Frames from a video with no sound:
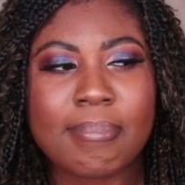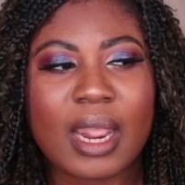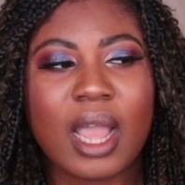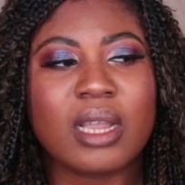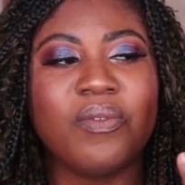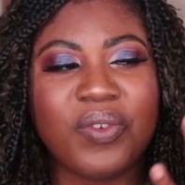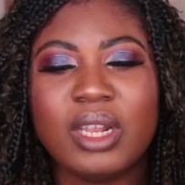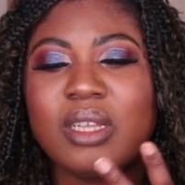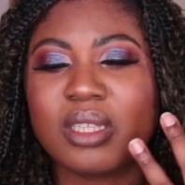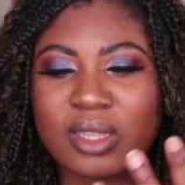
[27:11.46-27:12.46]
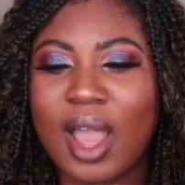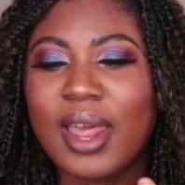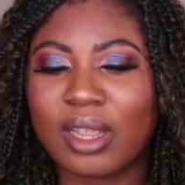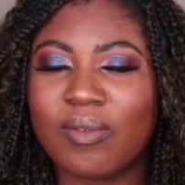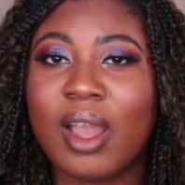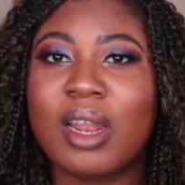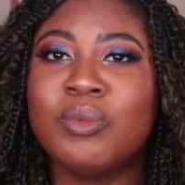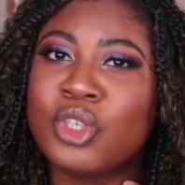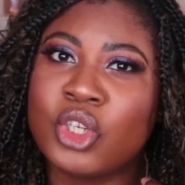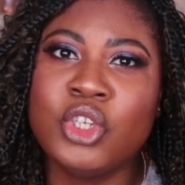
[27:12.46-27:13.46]
I can feel it sliding around. I'm
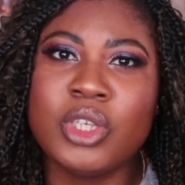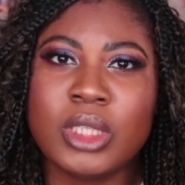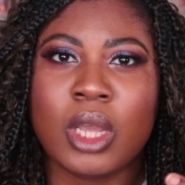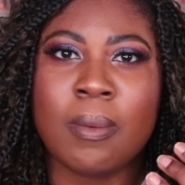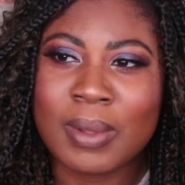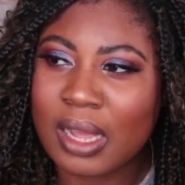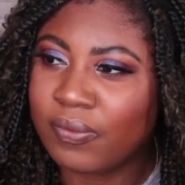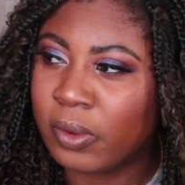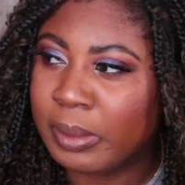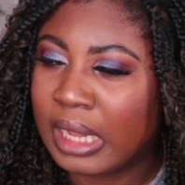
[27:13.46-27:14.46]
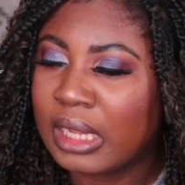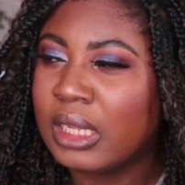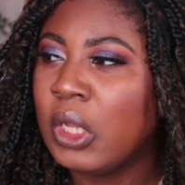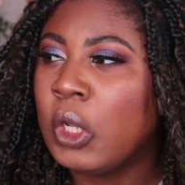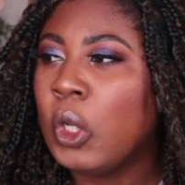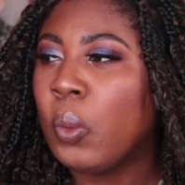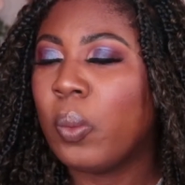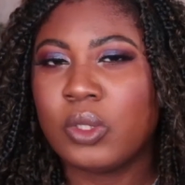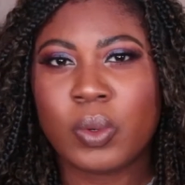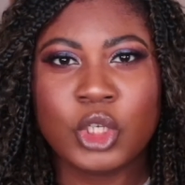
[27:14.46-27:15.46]
just so used to her matte formula.
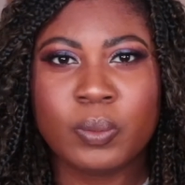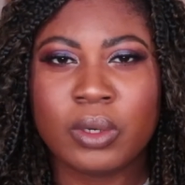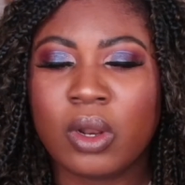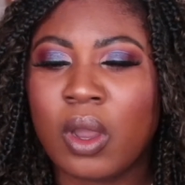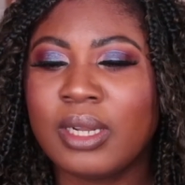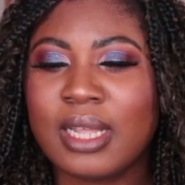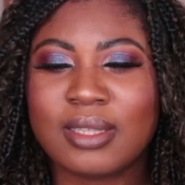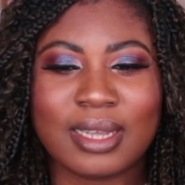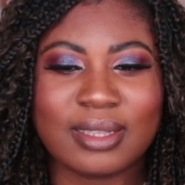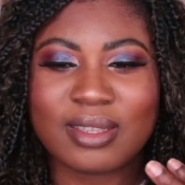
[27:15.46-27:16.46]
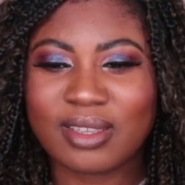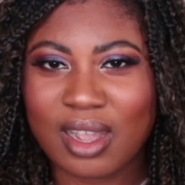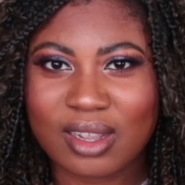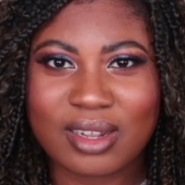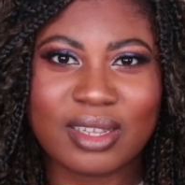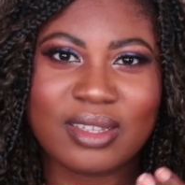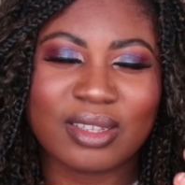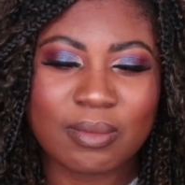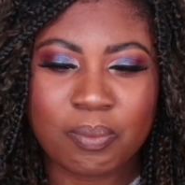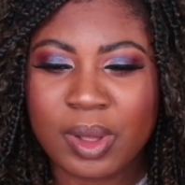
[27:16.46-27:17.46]
Once you put it on, it's stuck. Like, it
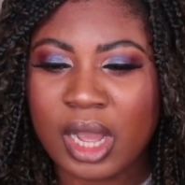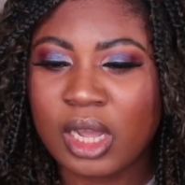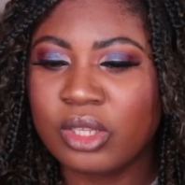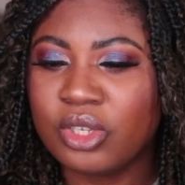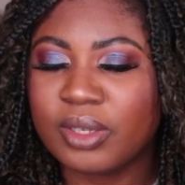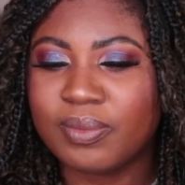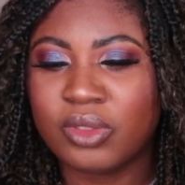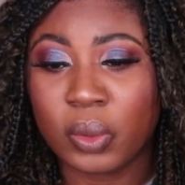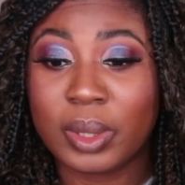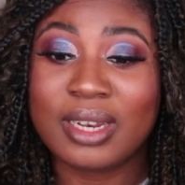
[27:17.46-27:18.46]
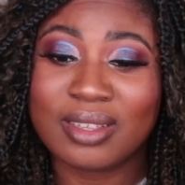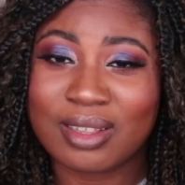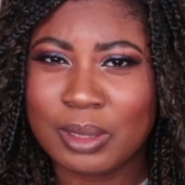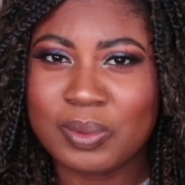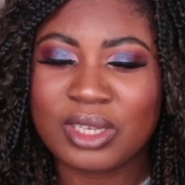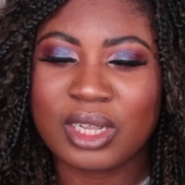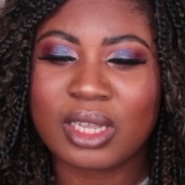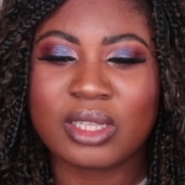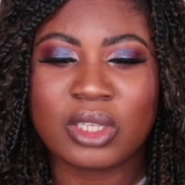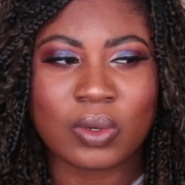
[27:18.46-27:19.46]
doesn't budge. Though it is a lipstick,
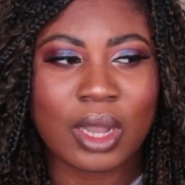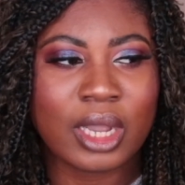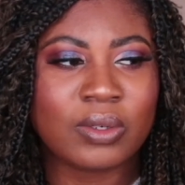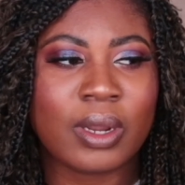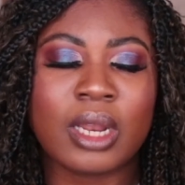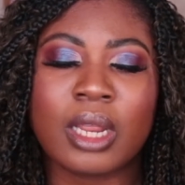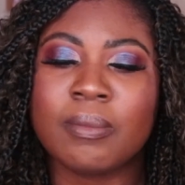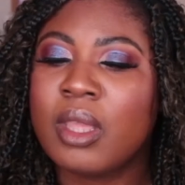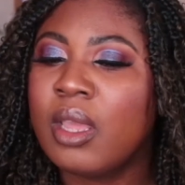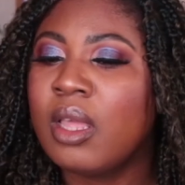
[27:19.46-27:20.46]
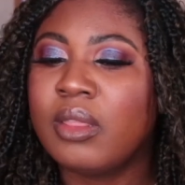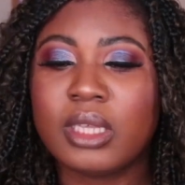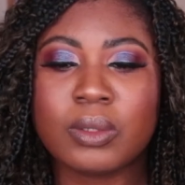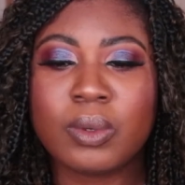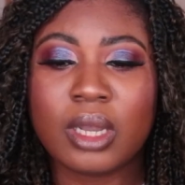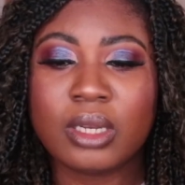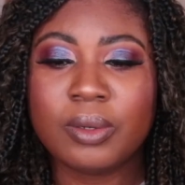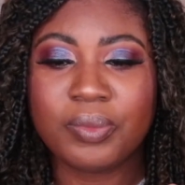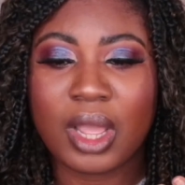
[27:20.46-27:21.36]
it's still hydrating. This one,